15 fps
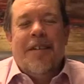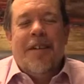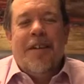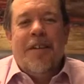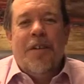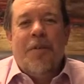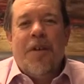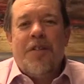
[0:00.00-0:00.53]

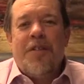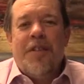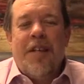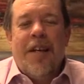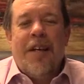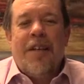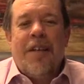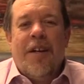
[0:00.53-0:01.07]
A
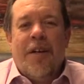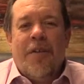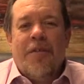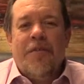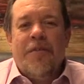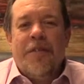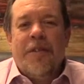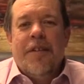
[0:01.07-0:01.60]
USDA loan
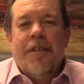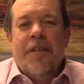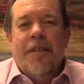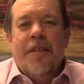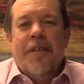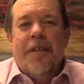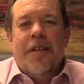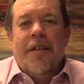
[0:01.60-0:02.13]

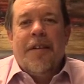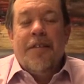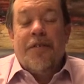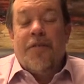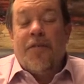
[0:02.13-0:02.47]
is